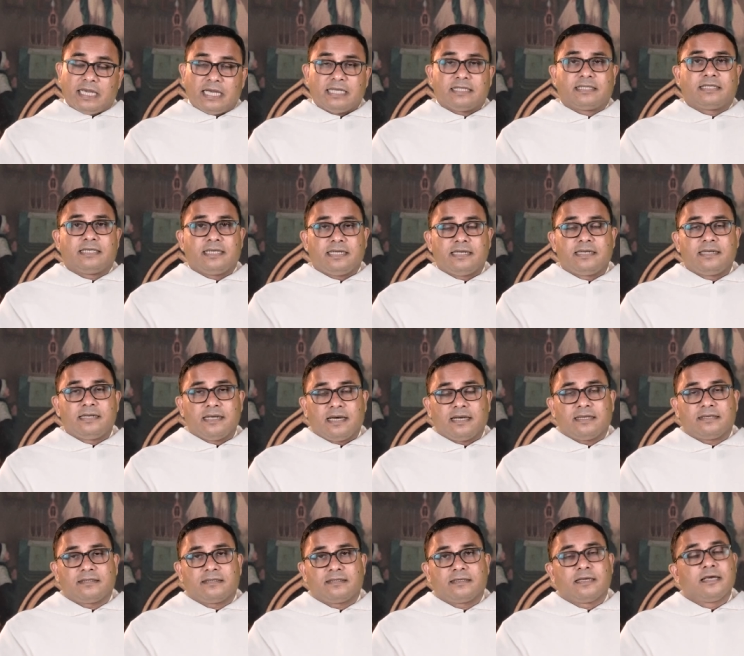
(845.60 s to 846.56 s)
Yes, He
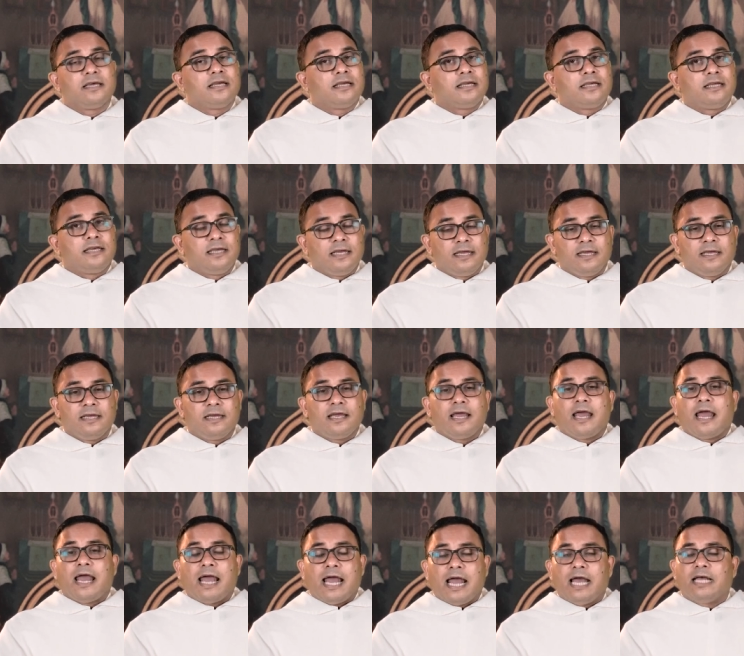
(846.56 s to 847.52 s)
does. He
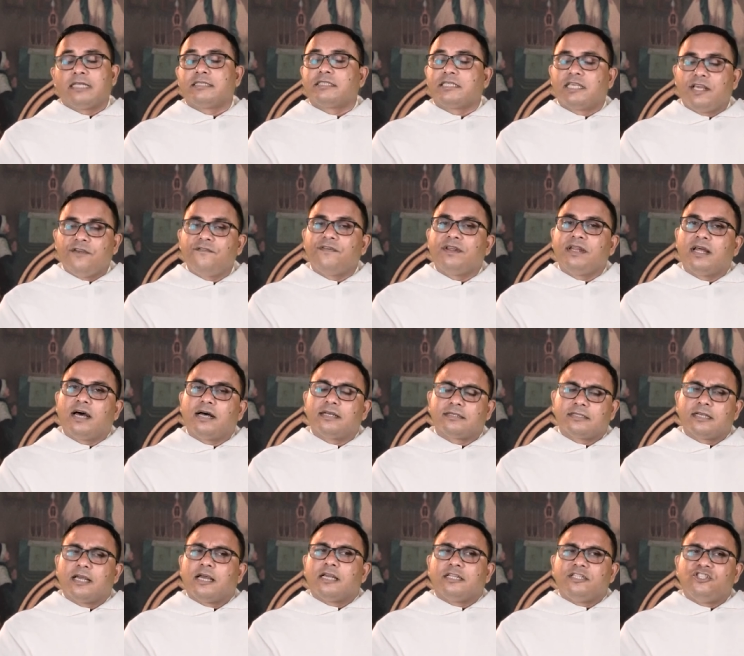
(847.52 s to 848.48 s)
has given
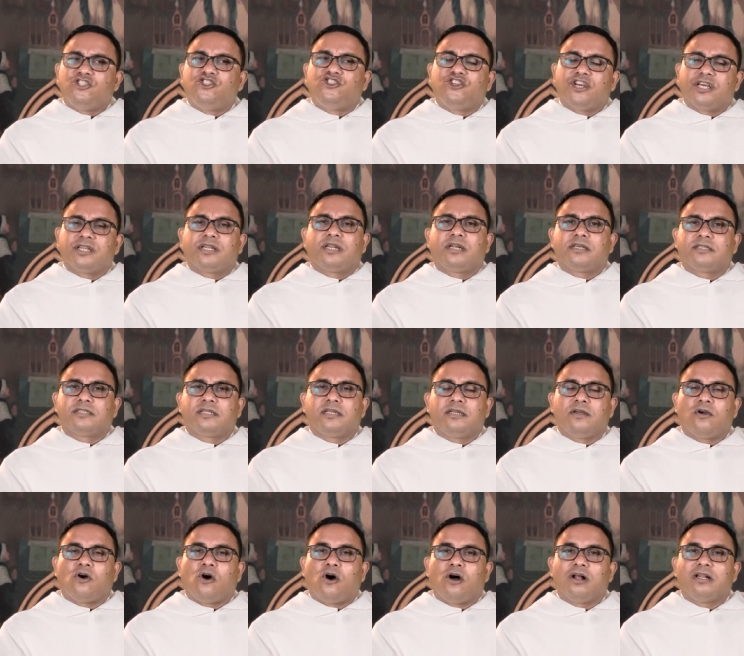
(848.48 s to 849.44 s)
us
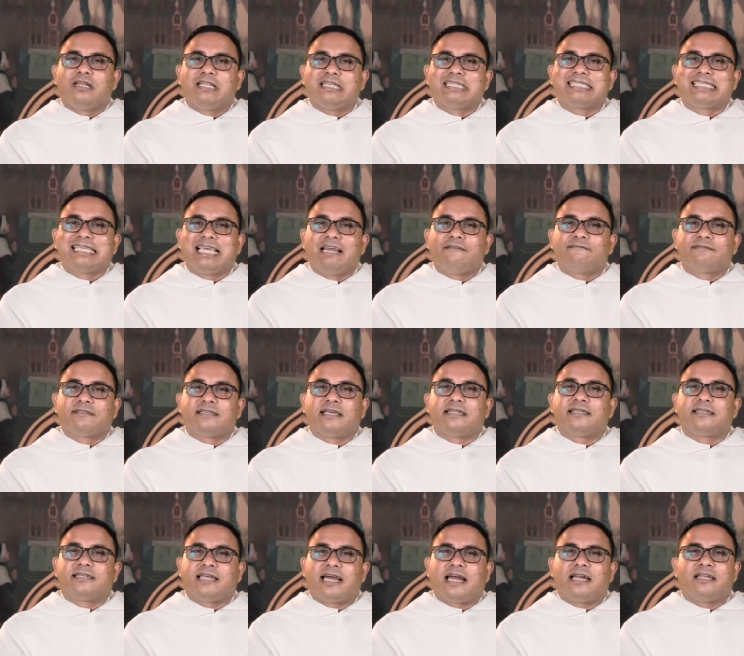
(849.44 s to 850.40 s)
generously all these gifts
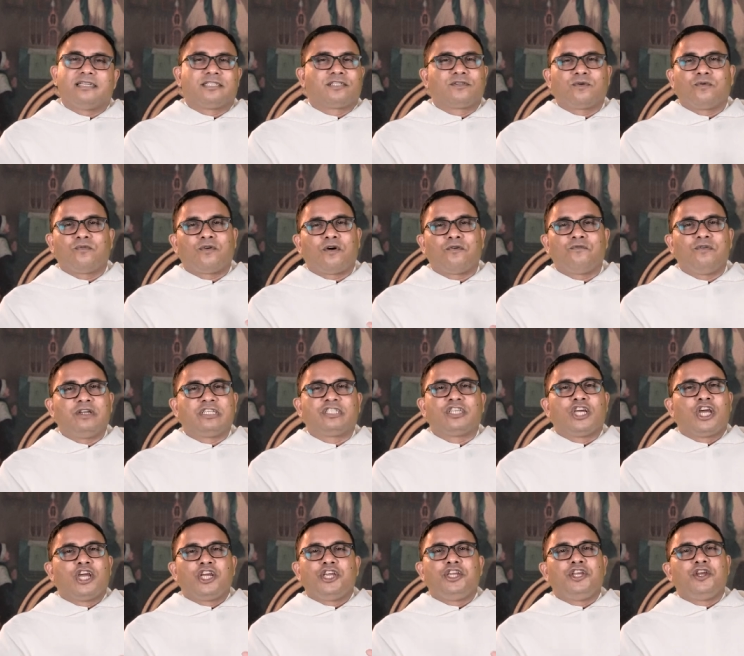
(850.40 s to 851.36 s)
and talents for
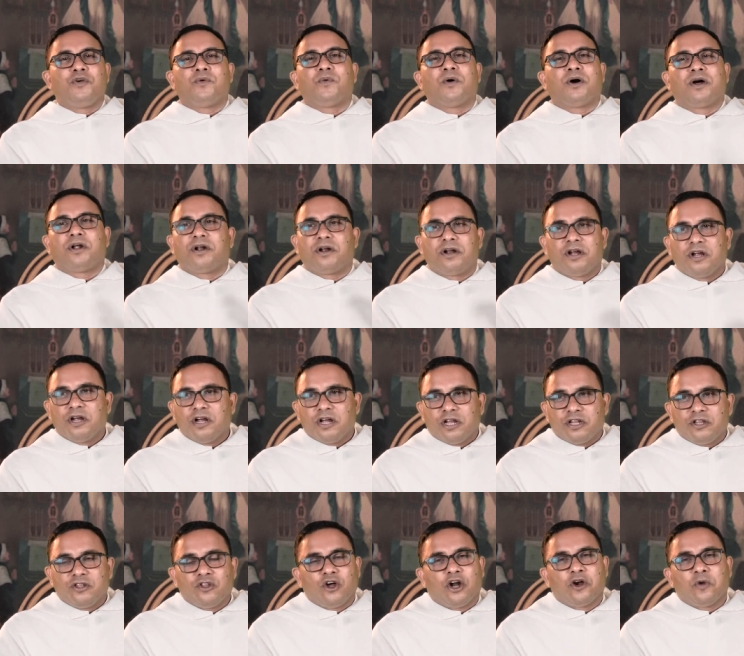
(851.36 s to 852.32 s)
which you were
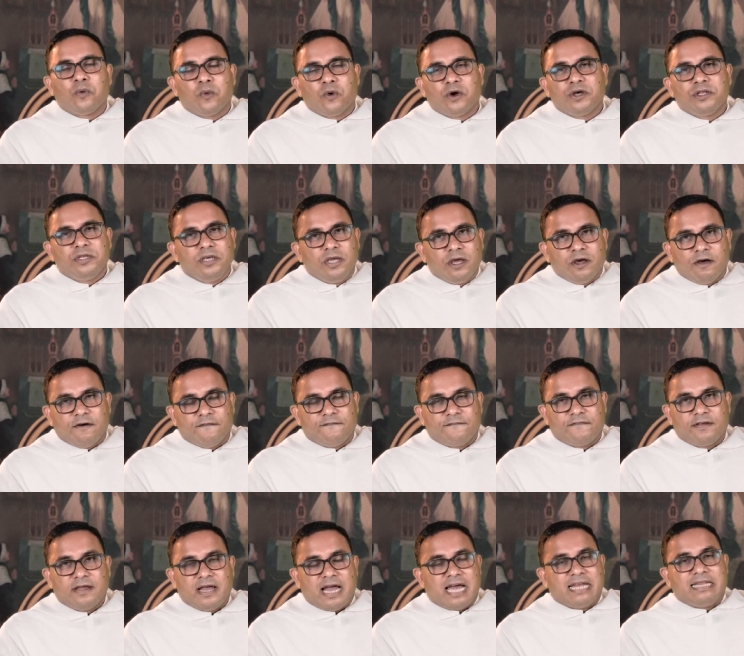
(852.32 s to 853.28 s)
not worthy
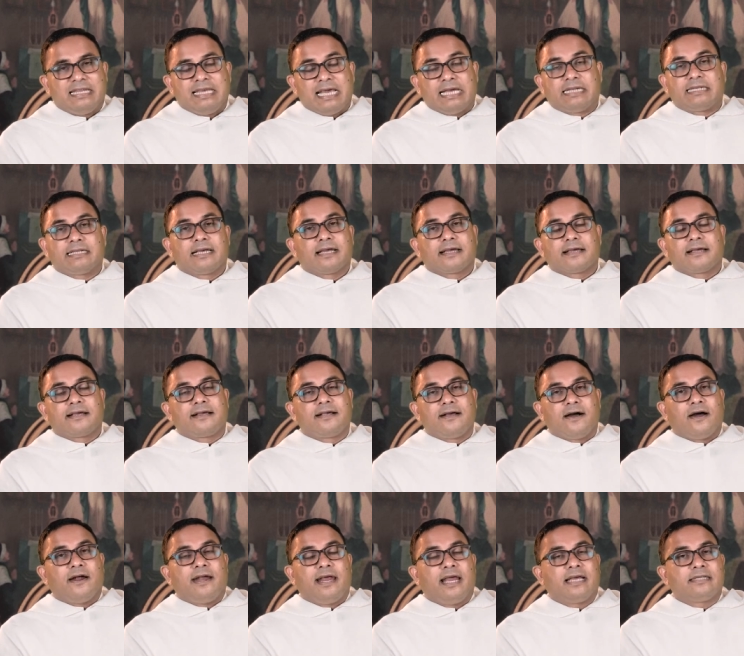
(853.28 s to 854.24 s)
of. And yet,
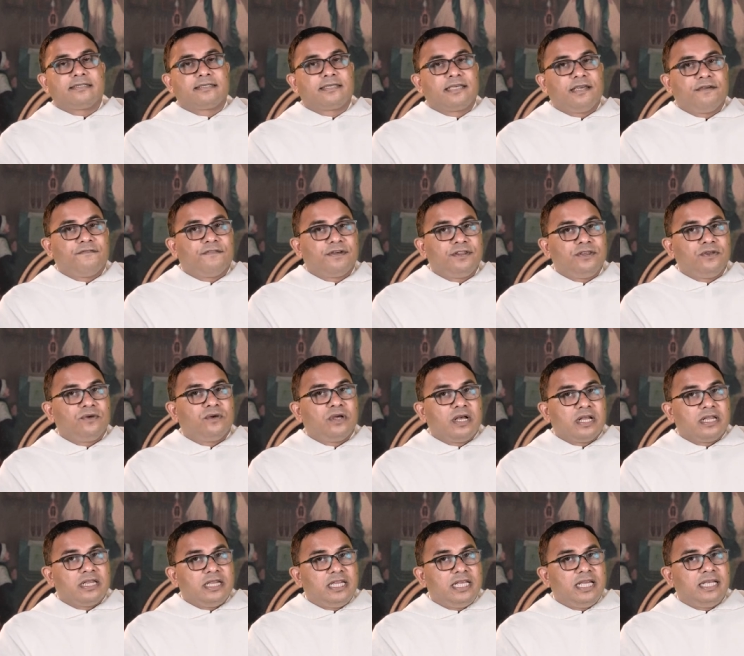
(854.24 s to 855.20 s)
God has given you
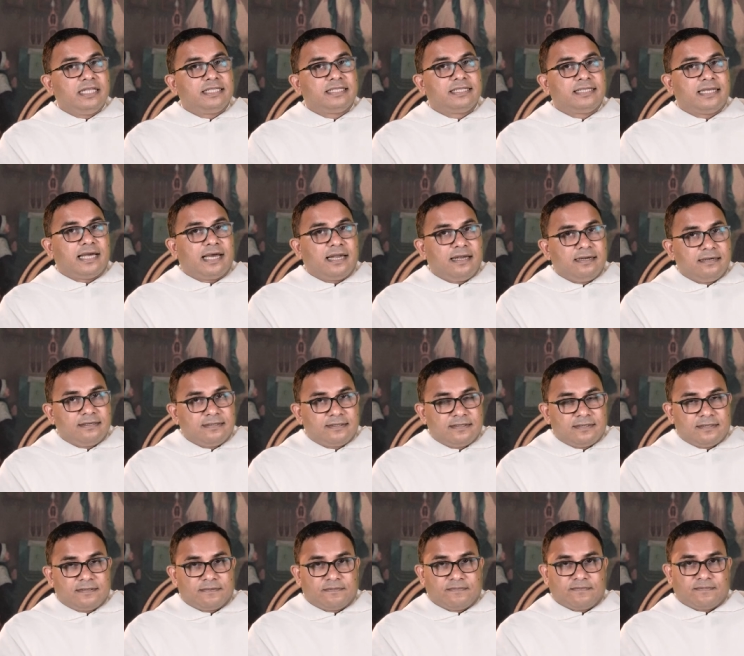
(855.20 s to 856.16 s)
these
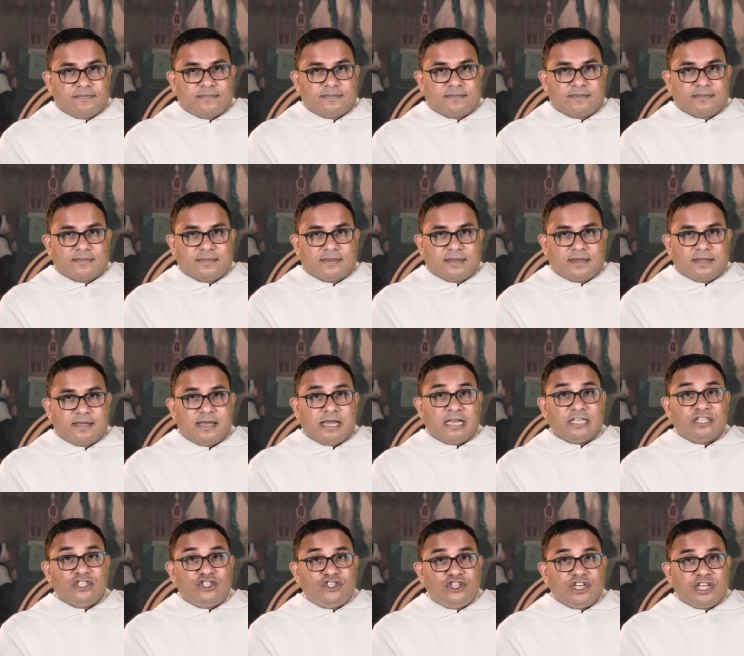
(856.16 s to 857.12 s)
talents
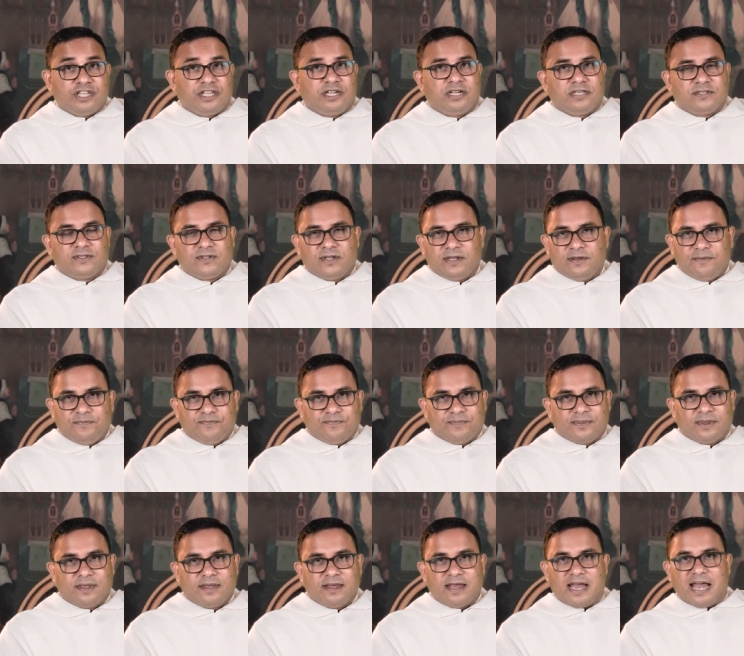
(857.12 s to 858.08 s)
generously
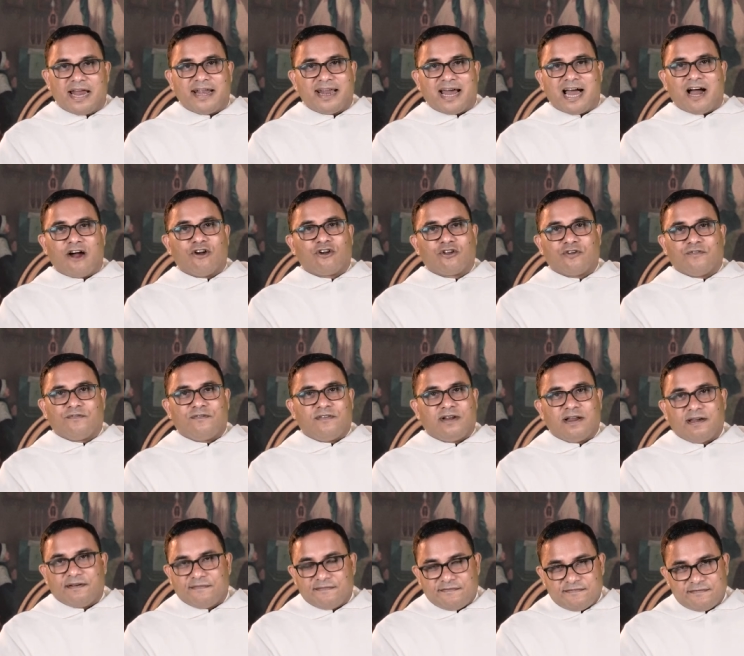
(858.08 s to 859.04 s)
and out of
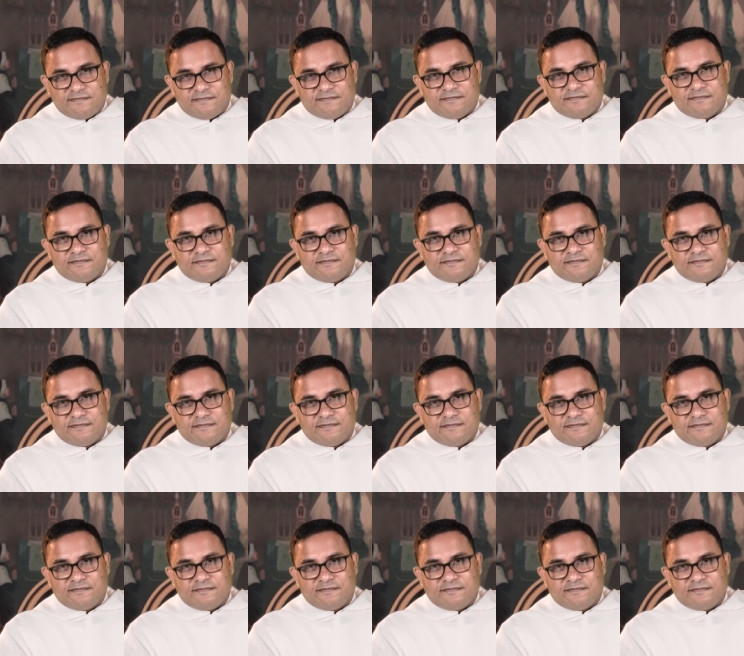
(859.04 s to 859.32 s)
love.